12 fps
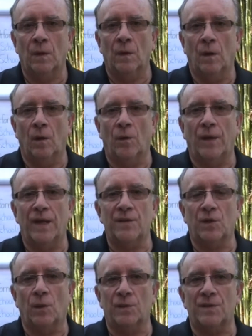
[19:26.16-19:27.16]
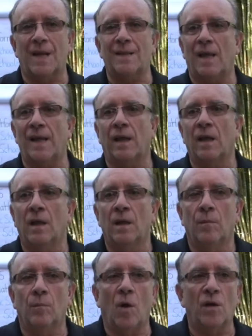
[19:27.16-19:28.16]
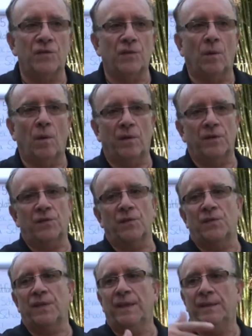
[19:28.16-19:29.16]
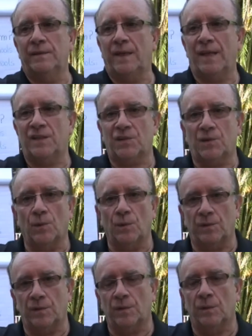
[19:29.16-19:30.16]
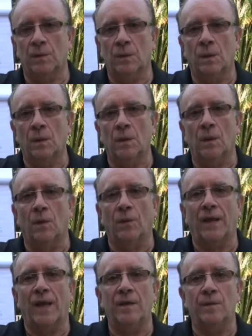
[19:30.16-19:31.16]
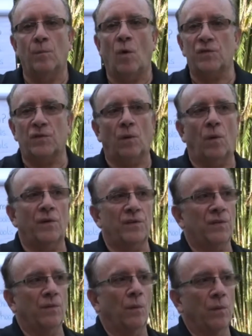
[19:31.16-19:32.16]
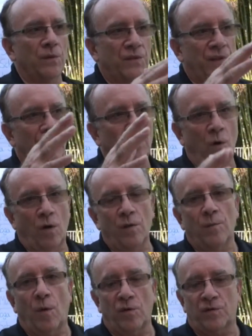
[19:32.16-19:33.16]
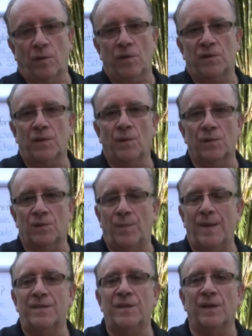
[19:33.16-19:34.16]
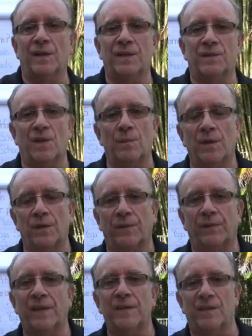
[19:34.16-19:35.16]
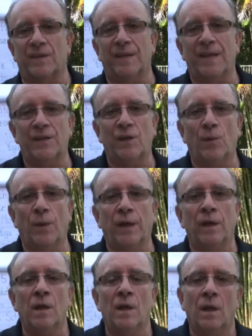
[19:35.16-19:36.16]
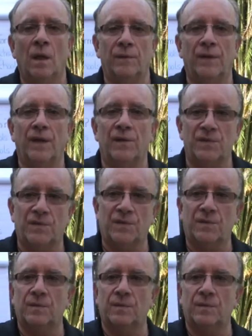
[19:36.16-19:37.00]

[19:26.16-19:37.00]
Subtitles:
Okay, so it's not like martial artists are seeing dance schools. Okay, martial artists are only seeing other martial arts schools. Basically, some of the things that they're doing, there's